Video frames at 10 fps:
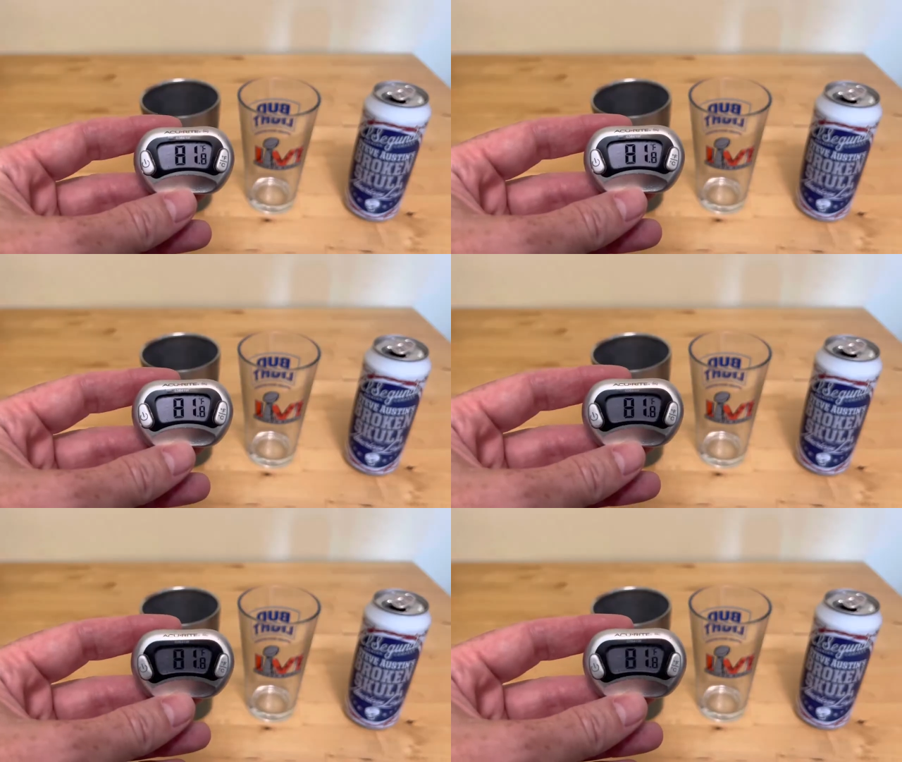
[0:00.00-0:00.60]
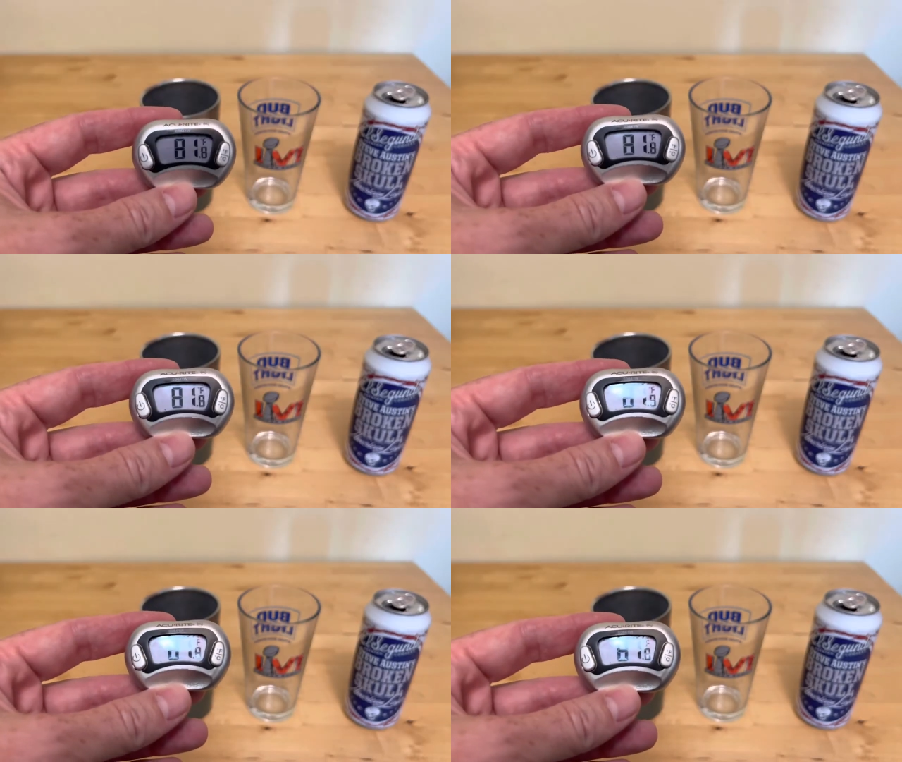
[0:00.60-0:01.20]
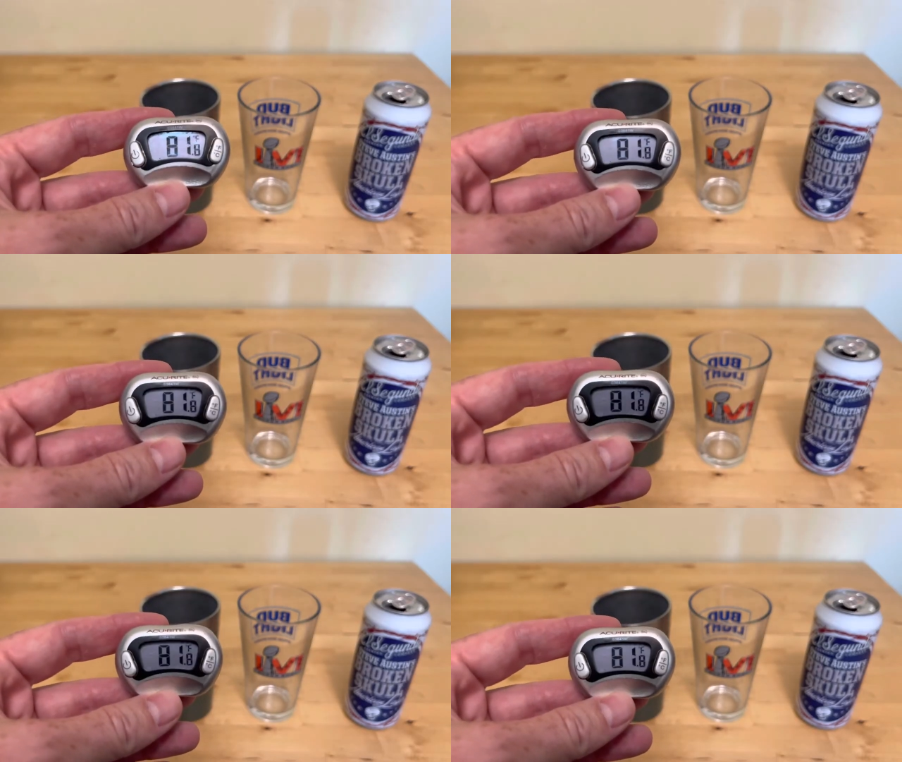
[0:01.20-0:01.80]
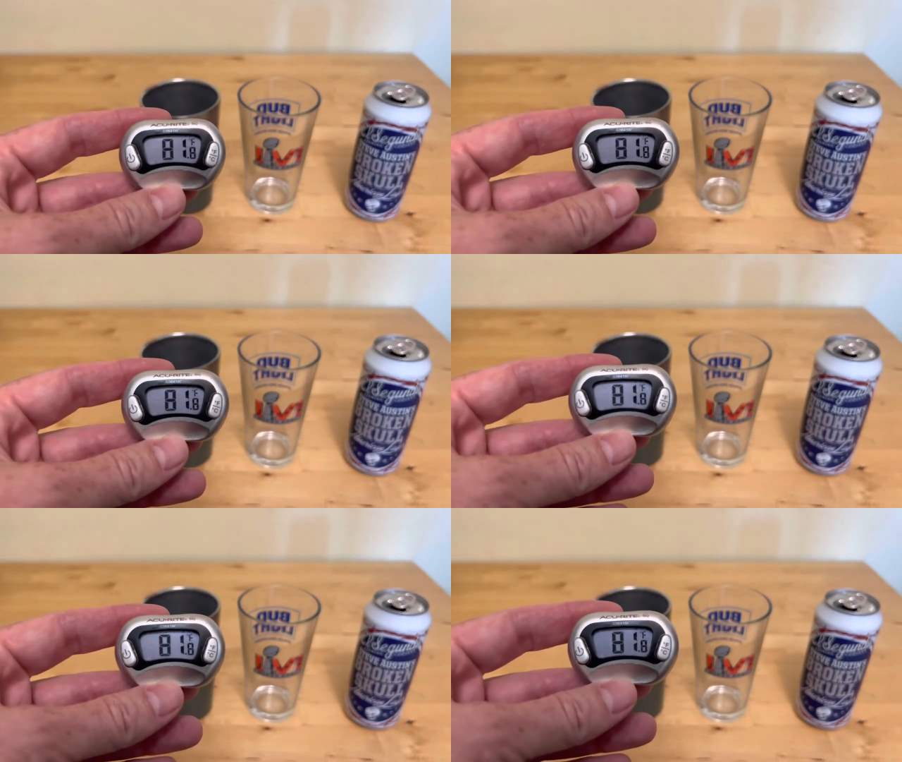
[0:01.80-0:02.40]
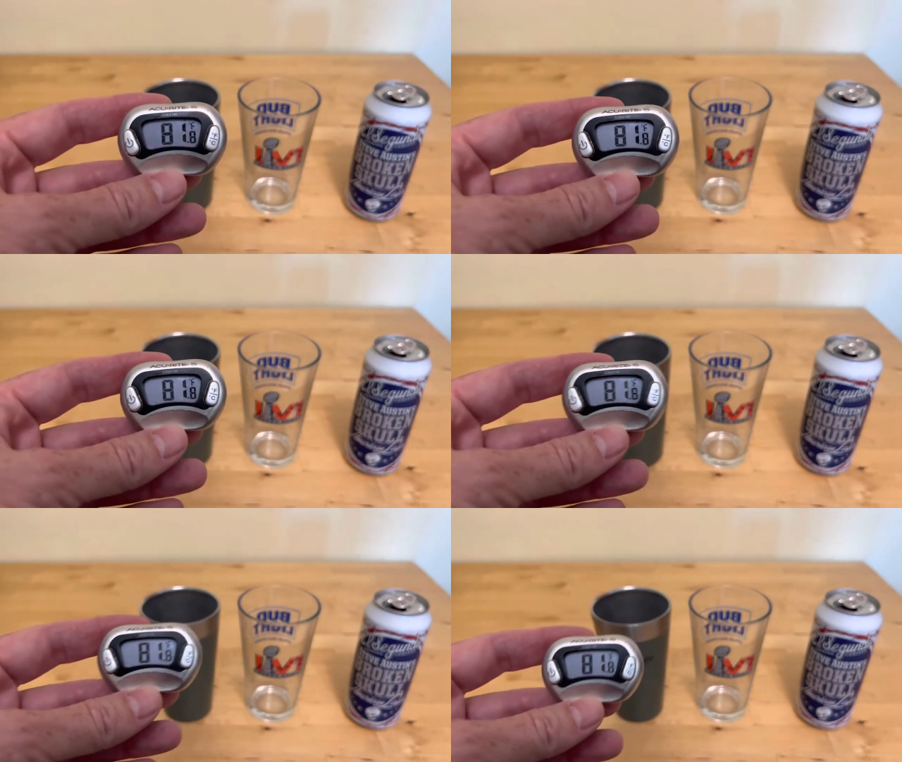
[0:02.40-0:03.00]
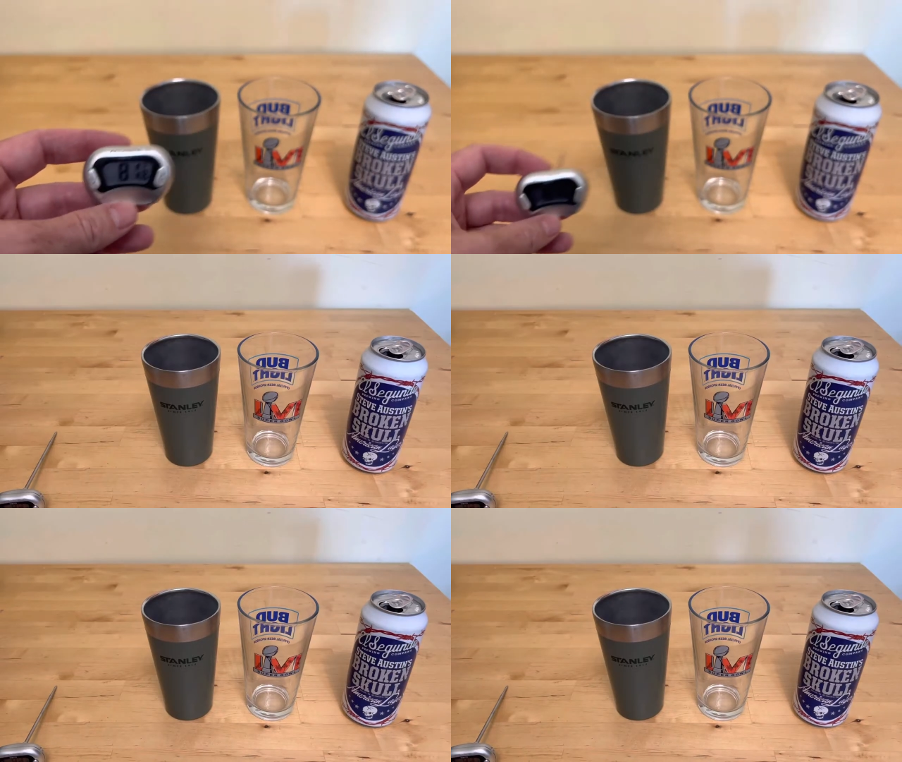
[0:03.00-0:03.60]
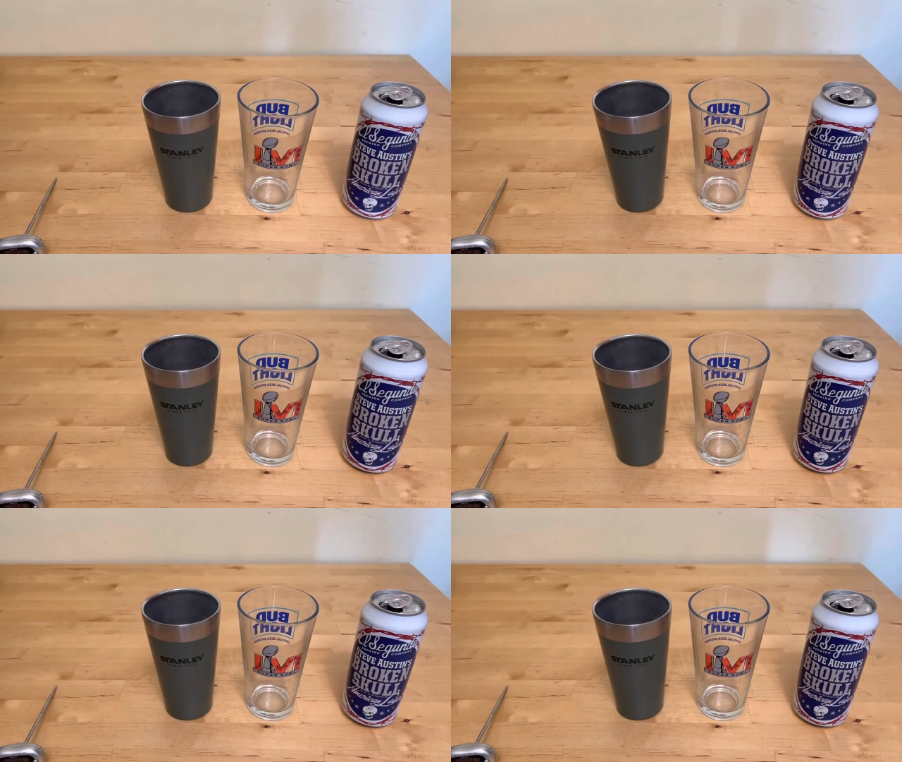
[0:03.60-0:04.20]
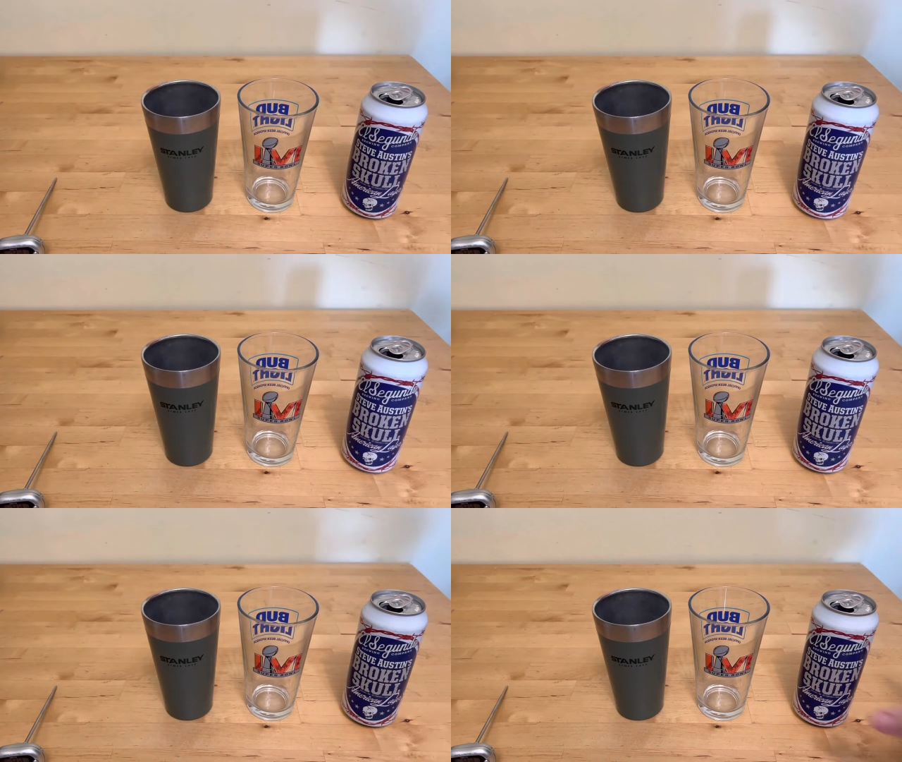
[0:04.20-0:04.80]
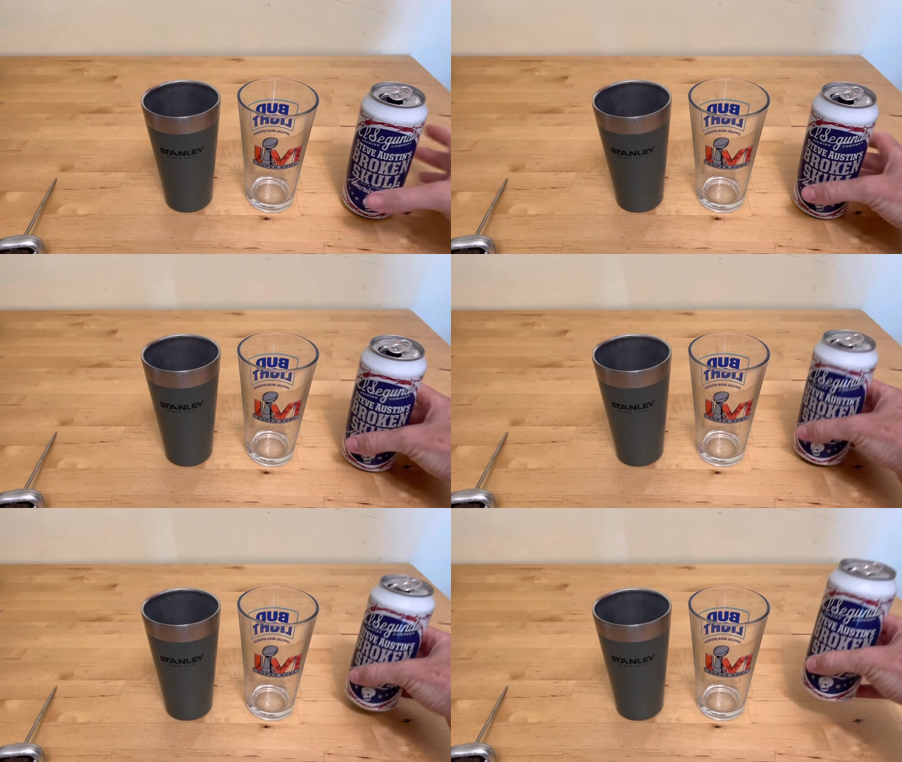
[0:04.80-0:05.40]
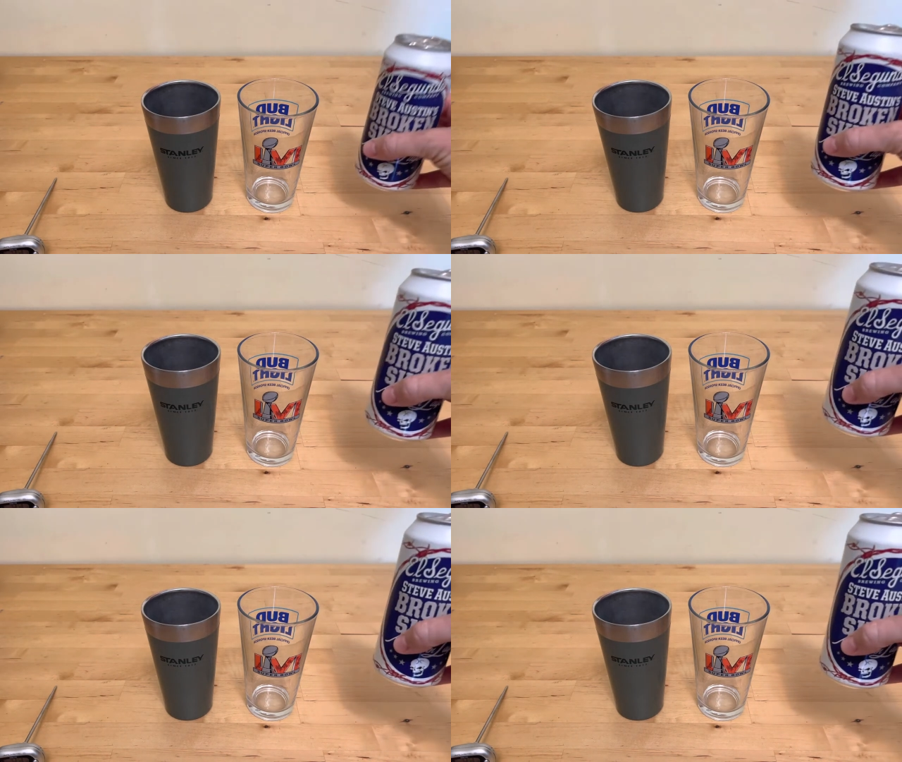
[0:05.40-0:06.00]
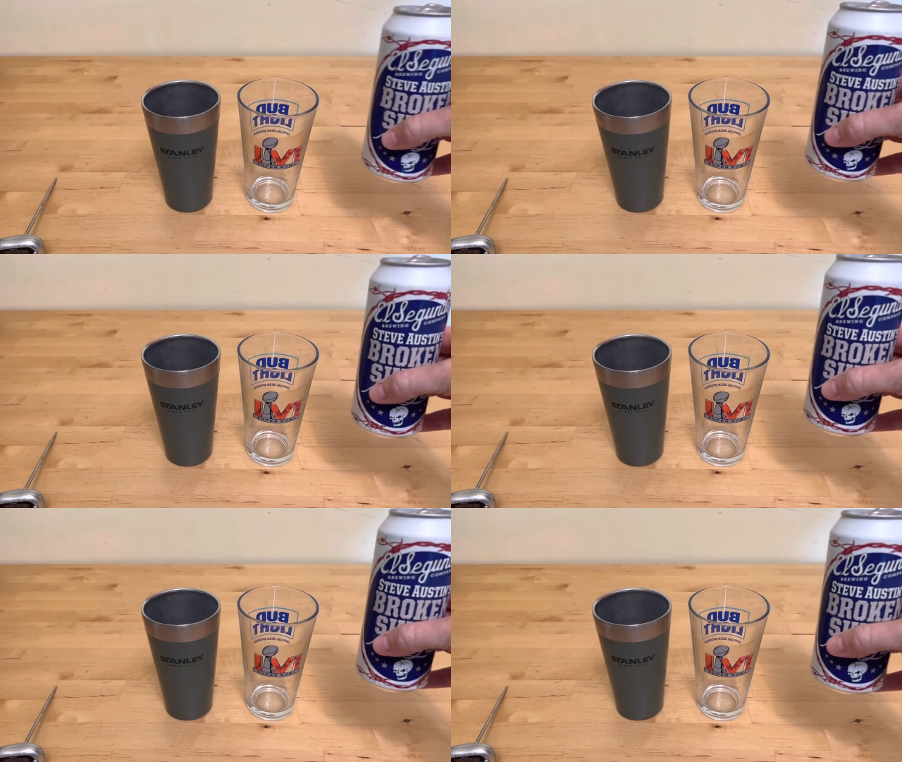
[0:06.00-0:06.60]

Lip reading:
No face is visible, so there are no lips to read.